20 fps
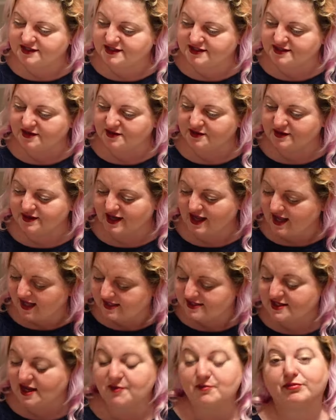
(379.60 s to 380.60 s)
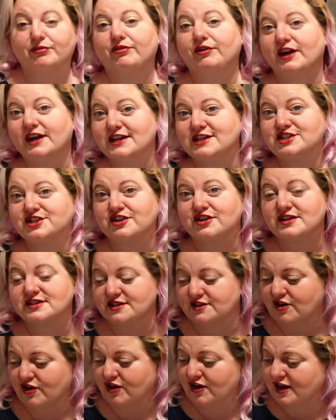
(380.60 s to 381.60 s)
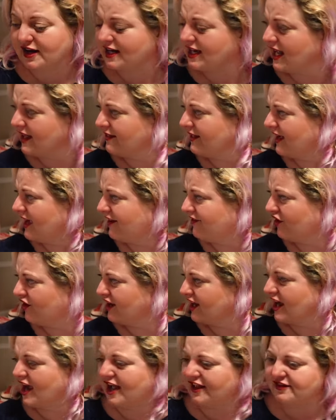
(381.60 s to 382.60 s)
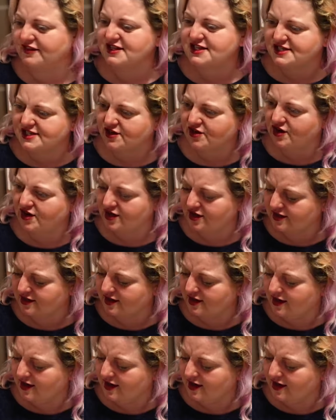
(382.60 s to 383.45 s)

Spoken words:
so next I'm pretty sure is an art, and I think I've already gotten this art.